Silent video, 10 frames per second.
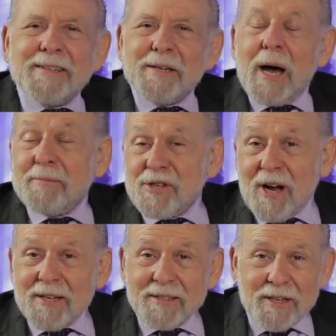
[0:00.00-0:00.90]
I'm
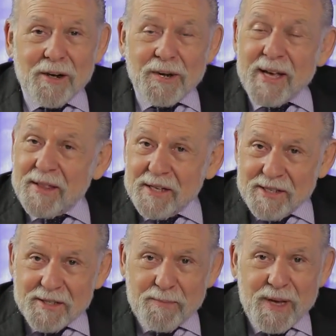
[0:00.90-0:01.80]
Chuck Conconi, and this
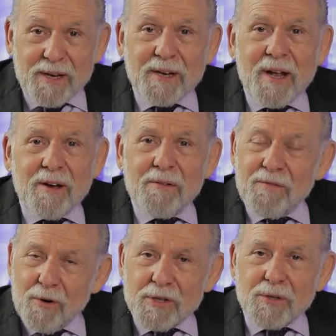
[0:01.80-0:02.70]
has been
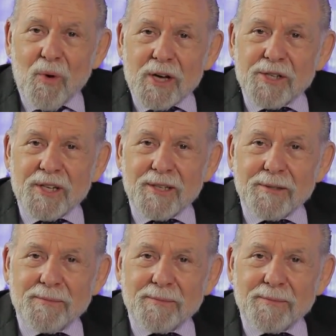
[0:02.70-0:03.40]
Focus Washington.